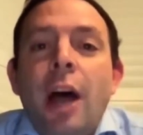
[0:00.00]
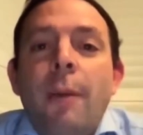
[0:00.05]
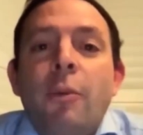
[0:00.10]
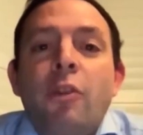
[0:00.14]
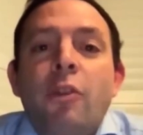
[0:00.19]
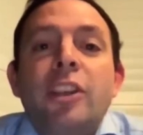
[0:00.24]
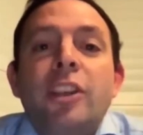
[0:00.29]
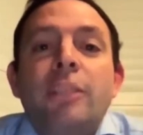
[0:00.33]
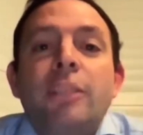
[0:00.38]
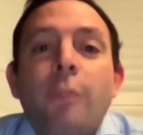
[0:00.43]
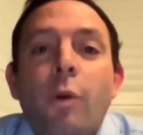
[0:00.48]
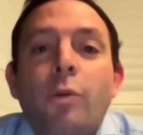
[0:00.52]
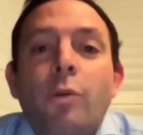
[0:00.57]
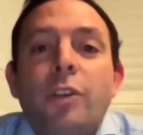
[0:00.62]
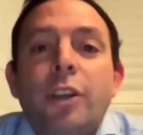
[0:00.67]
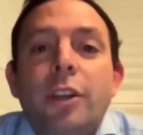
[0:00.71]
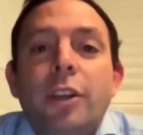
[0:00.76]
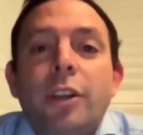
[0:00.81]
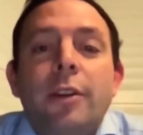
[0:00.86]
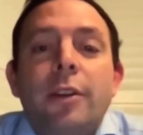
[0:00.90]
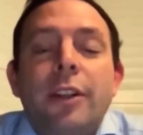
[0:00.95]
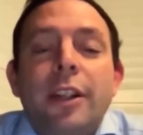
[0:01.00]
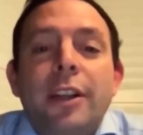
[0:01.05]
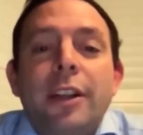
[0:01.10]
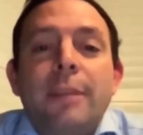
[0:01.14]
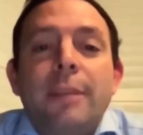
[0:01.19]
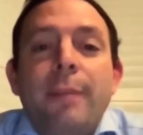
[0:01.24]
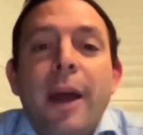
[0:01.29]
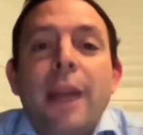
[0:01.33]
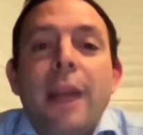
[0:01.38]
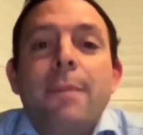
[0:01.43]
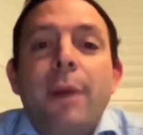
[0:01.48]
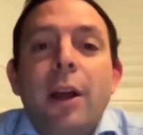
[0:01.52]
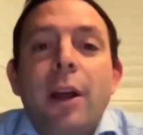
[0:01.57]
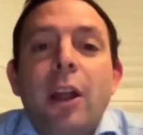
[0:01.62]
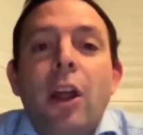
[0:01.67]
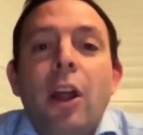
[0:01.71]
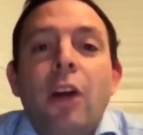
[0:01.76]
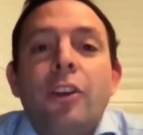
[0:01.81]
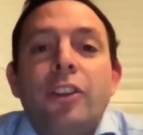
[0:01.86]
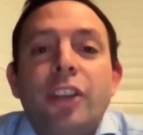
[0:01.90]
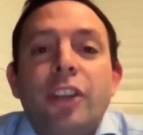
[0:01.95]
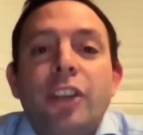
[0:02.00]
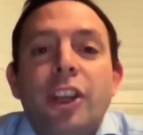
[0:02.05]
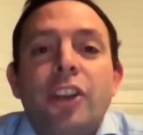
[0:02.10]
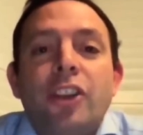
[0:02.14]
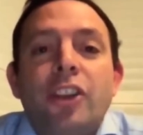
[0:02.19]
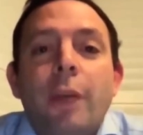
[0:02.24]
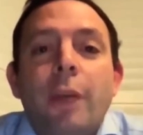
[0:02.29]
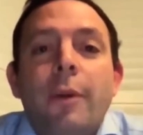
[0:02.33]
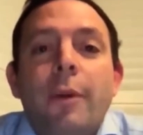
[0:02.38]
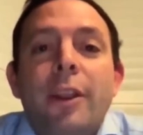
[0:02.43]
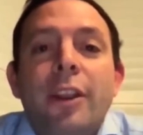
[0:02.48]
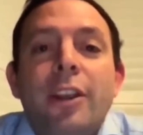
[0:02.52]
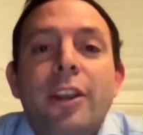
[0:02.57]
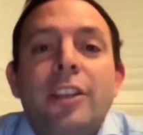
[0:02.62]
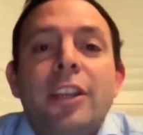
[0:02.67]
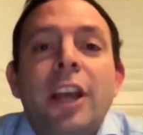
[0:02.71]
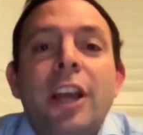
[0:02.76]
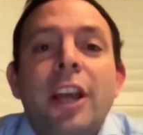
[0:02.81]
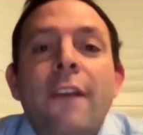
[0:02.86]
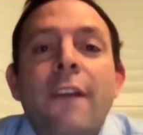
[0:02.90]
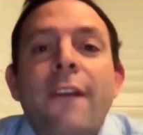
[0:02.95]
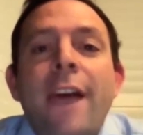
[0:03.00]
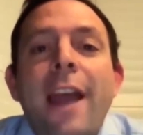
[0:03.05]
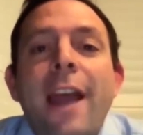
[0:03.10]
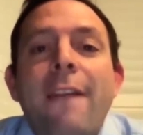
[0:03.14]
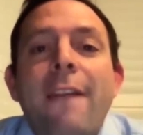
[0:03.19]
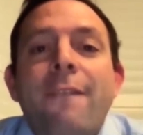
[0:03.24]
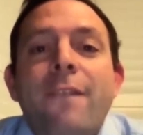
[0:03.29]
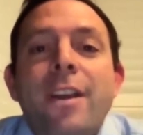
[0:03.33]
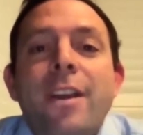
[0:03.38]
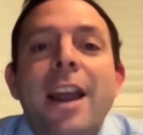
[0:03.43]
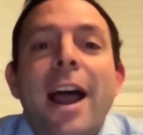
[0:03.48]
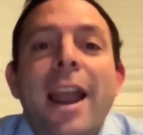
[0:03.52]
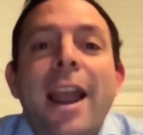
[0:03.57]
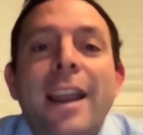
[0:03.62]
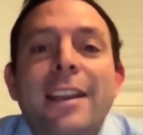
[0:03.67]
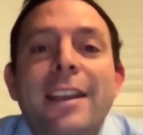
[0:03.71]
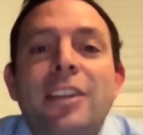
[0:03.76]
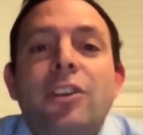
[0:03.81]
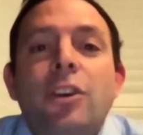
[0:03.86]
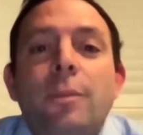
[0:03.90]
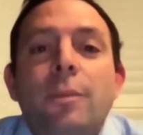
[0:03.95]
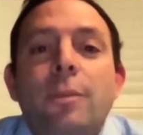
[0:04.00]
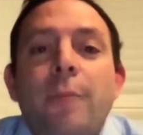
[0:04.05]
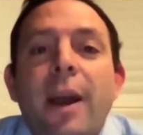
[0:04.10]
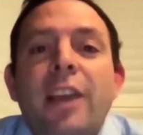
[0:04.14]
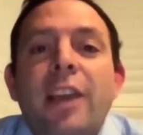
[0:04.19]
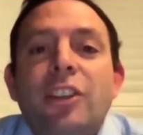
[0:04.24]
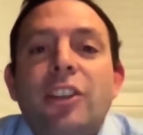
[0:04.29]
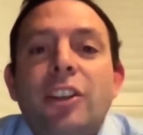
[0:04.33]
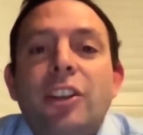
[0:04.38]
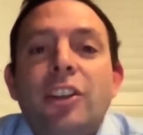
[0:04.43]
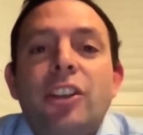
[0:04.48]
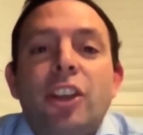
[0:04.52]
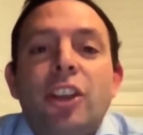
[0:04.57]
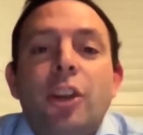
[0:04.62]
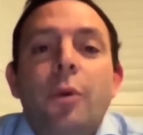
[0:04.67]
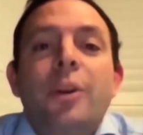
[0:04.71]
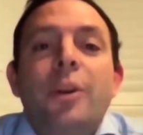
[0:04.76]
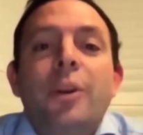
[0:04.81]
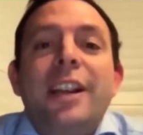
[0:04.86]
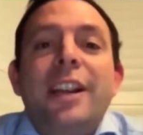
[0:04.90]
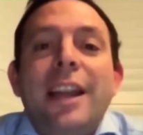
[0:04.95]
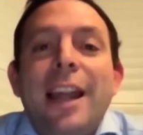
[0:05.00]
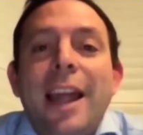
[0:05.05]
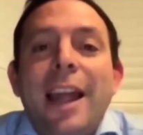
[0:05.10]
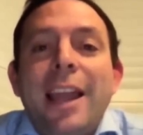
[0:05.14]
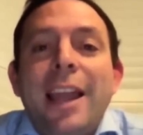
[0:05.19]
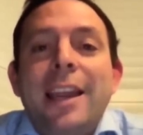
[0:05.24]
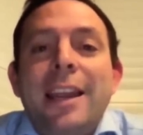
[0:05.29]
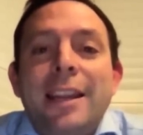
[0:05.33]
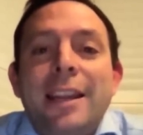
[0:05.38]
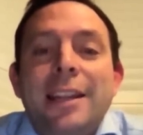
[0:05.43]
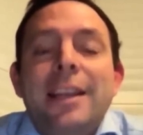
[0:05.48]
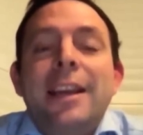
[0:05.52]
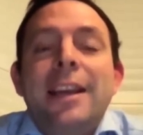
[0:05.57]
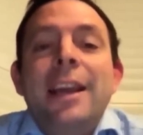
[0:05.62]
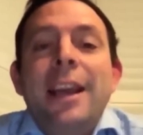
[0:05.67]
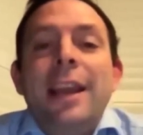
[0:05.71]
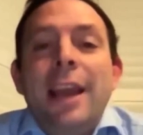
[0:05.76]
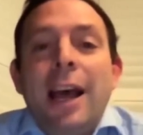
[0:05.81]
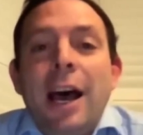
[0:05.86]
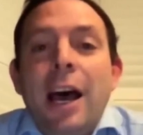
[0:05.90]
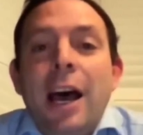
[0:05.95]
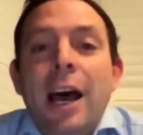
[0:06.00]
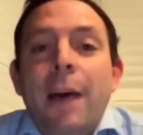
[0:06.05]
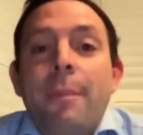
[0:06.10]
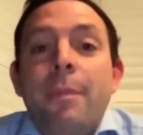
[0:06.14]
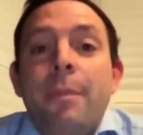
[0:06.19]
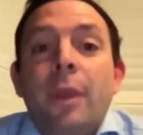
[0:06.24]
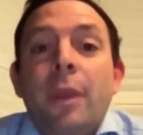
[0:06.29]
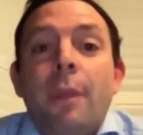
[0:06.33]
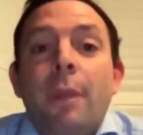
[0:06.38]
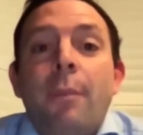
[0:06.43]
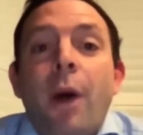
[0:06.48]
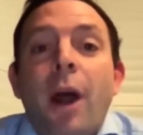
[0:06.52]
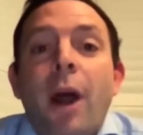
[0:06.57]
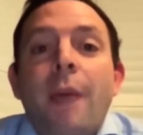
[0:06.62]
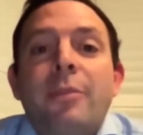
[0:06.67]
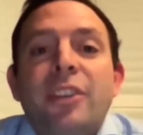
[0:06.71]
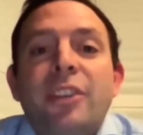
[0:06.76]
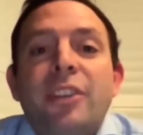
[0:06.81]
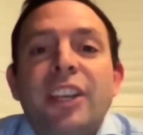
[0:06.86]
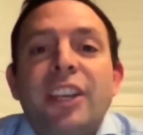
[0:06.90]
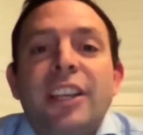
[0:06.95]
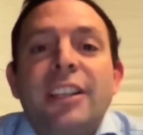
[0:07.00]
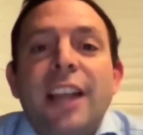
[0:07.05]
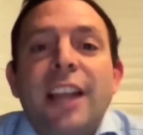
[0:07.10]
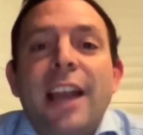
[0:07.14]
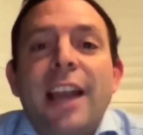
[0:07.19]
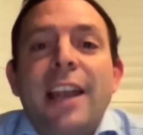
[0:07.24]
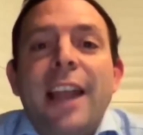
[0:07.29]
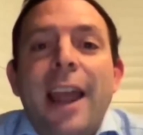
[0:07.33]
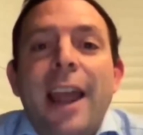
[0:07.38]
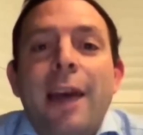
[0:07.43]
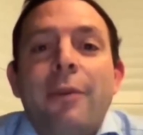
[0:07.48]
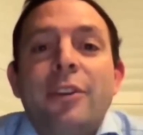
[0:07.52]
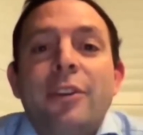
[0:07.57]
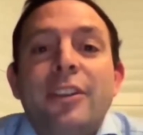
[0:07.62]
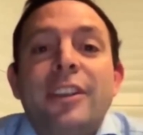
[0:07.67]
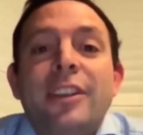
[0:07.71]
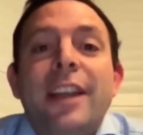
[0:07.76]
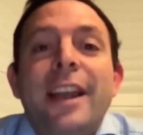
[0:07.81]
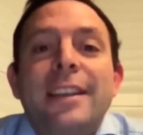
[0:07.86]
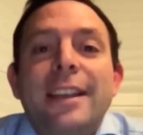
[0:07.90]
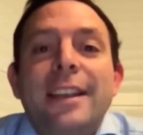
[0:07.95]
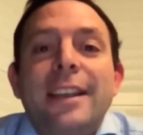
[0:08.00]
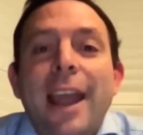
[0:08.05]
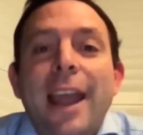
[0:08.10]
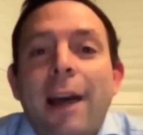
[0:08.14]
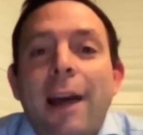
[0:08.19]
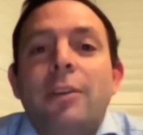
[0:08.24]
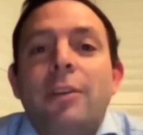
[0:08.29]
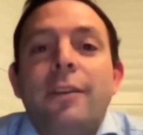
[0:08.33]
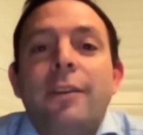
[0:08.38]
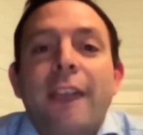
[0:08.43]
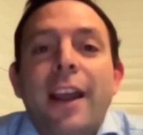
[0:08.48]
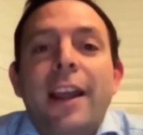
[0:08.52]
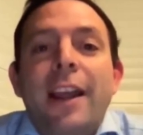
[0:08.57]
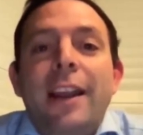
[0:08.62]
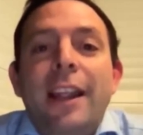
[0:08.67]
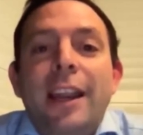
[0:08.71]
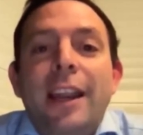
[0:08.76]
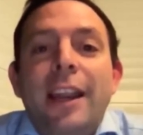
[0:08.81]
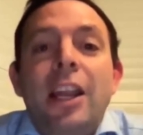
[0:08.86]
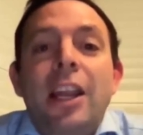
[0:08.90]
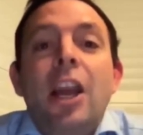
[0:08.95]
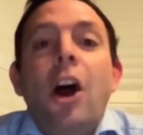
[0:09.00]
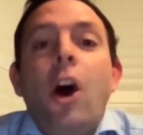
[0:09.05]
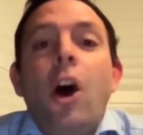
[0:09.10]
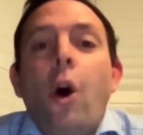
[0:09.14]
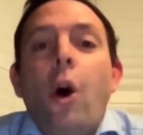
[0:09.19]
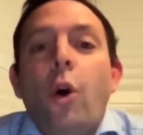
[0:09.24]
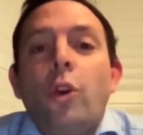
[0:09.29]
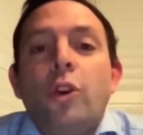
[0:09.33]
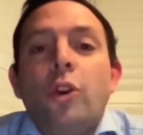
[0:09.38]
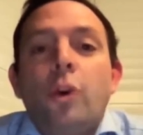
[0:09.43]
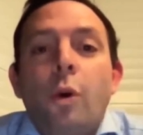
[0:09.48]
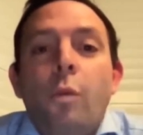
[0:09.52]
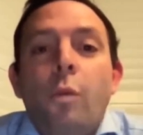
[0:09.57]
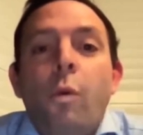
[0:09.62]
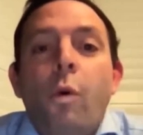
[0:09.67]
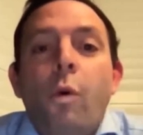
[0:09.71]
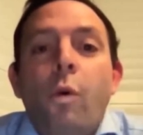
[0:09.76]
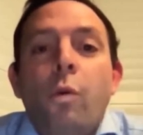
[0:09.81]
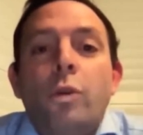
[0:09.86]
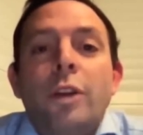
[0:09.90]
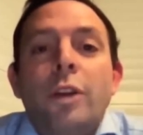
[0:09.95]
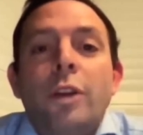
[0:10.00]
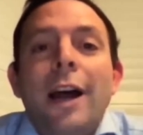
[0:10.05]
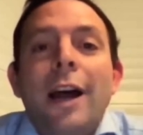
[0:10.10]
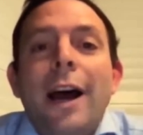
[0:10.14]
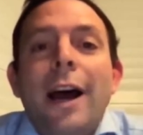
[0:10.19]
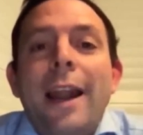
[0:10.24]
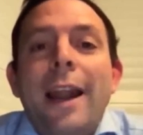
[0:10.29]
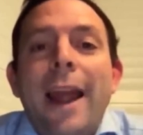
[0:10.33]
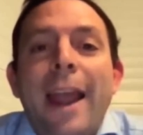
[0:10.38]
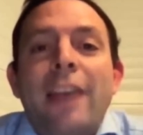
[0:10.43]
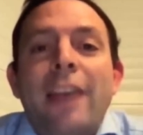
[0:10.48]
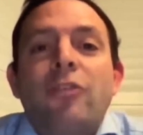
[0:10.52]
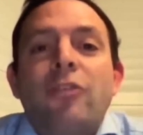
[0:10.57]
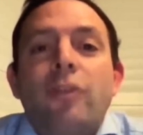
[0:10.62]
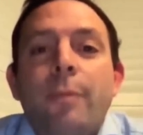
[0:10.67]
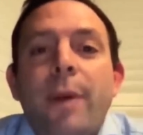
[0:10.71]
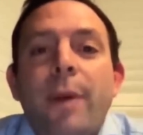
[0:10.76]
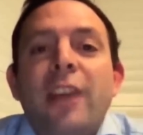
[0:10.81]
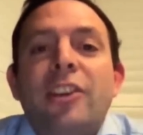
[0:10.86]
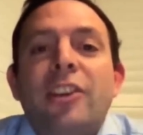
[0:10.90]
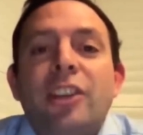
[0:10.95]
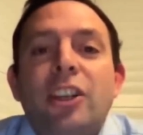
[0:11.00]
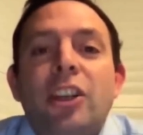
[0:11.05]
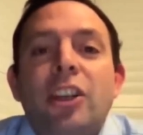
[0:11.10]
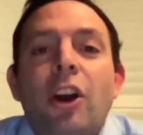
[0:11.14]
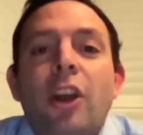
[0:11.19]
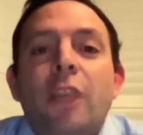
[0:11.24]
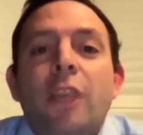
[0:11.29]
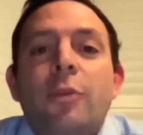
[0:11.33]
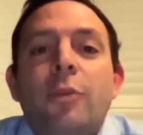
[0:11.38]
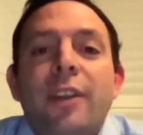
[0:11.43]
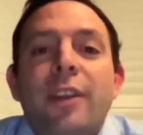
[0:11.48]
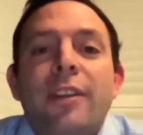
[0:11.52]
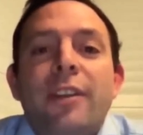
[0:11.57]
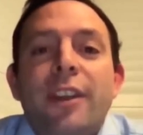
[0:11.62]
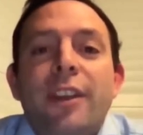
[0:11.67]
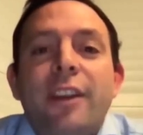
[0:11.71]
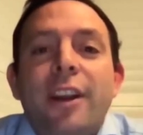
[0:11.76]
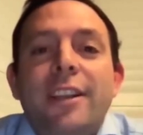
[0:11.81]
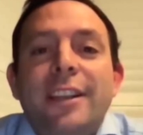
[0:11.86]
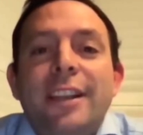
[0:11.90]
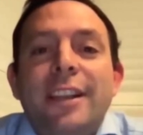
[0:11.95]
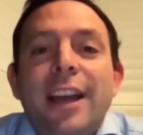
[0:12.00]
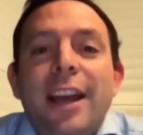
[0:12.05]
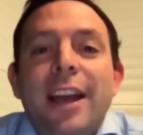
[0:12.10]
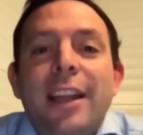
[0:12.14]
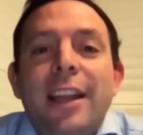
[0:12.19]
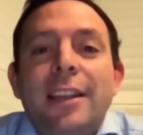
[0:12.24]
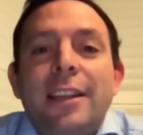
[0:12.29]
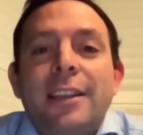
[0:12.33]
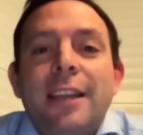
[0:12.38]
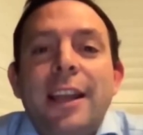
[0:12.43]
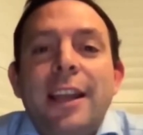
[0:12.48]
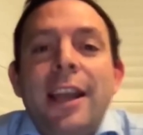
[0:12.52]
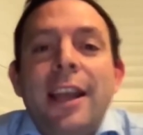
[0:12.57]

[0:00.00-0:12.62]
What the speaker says: Chris Moulton did a paper last year showing that for every 82 patients who are delayed by up to 6 to 8 hours getting out of A&E onto a ward, an extra patient dies within 30 days.